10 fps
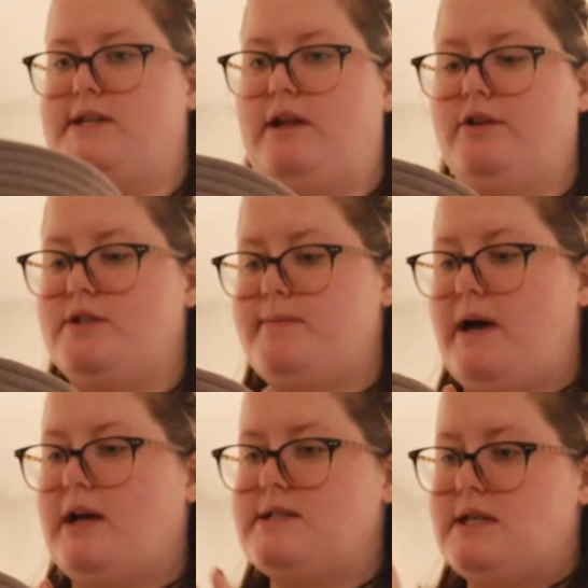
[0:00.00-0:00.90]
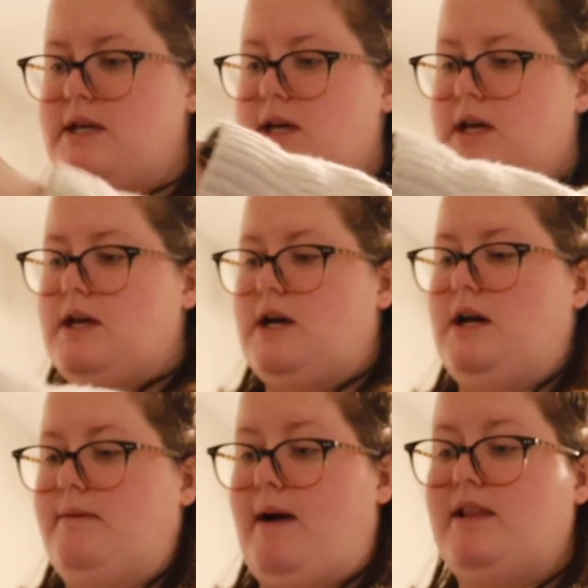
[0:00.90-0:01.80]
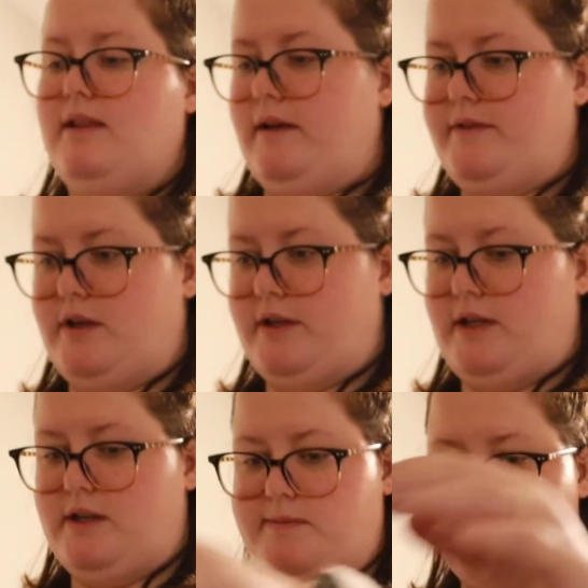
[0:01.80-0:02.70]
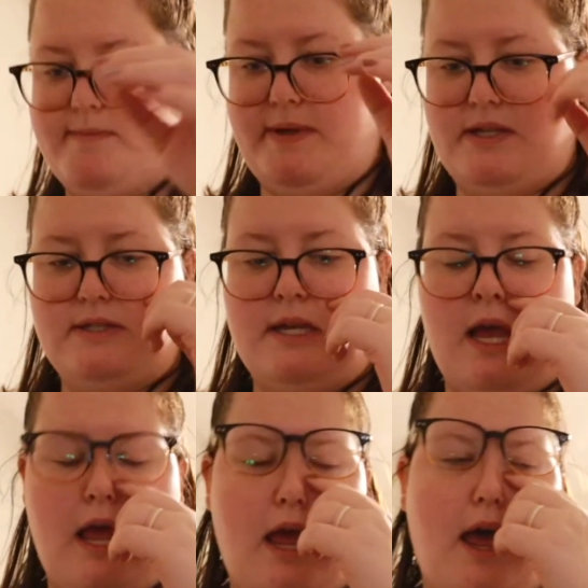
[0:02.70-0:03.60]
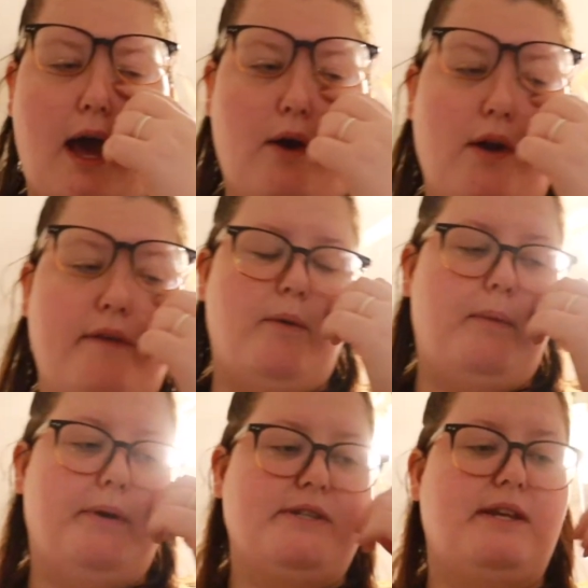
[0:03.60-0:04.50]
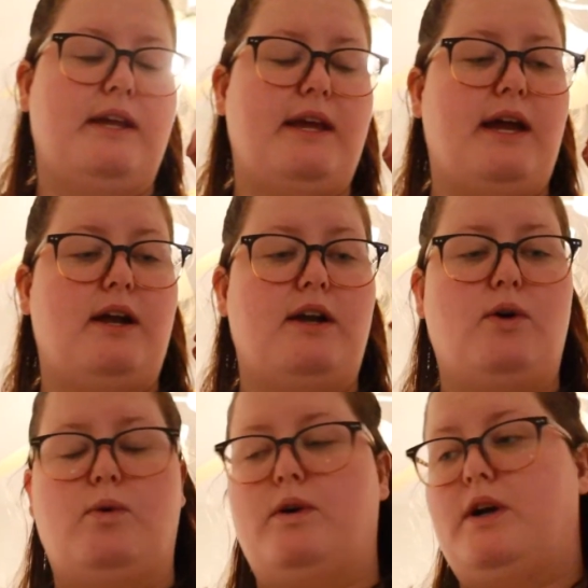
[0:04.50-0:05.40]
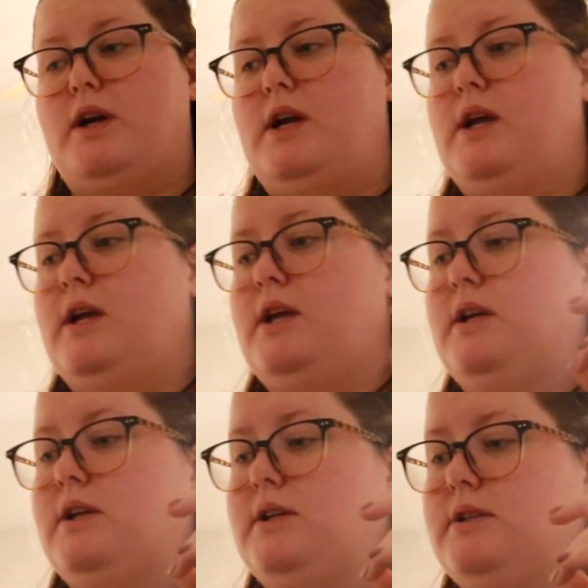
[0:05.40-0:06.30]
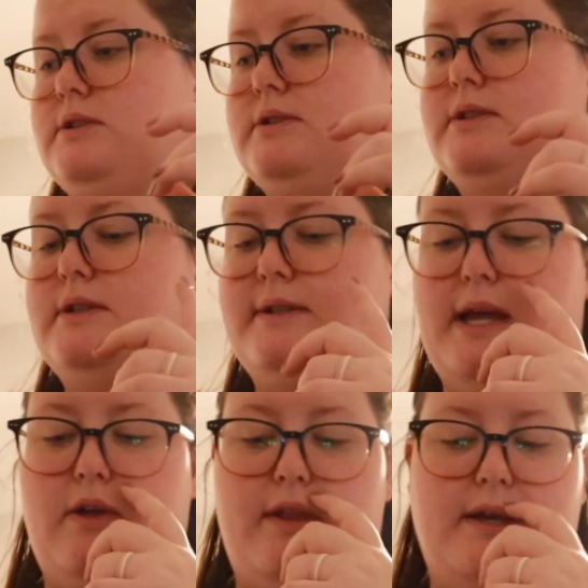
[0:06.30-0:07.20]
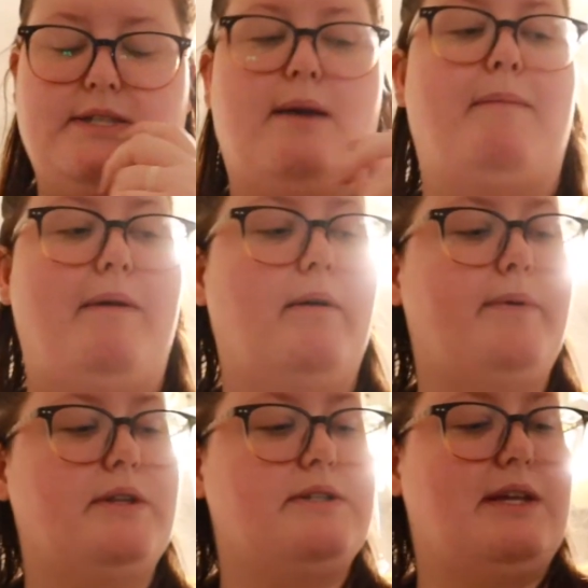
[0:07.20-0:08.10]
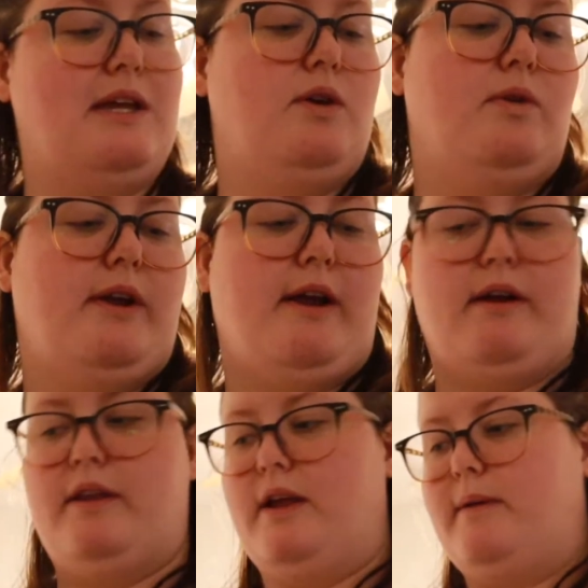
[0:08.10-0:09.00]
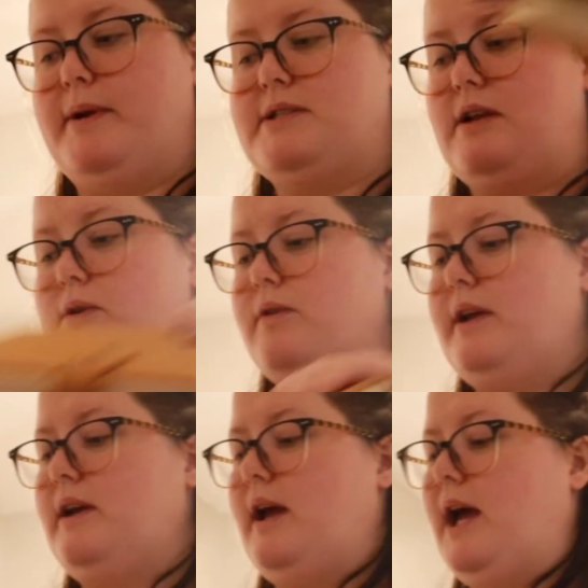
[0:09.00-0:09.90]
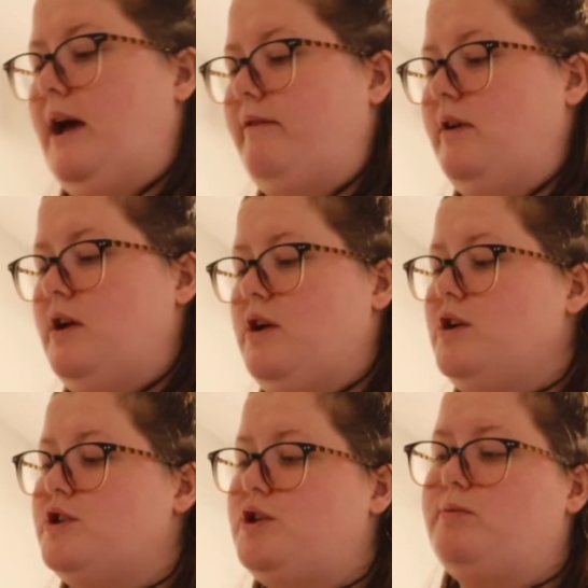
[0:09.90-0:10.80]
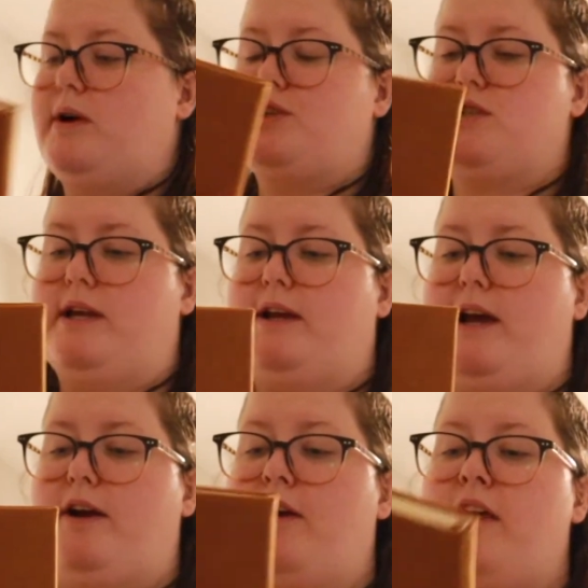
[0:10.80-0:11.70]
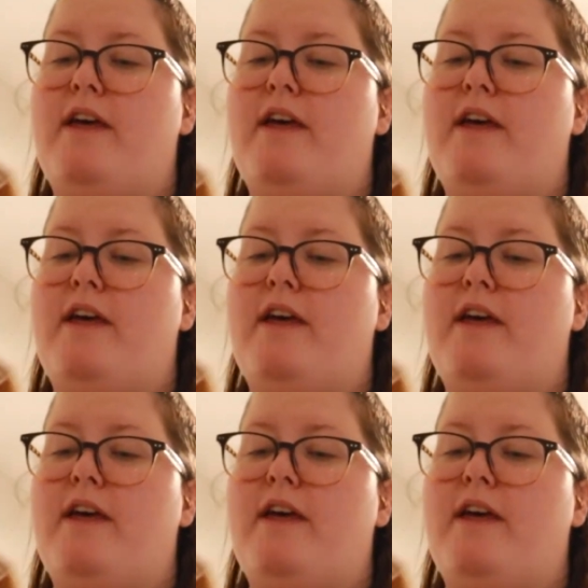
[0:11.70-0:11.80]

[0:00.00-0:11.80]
Dollar Spot. Um, I love Target Dollar Spot bins. I don't want to put skincare or nail things. Maybe I'll put skincare in there because I don't think I have too much skincare.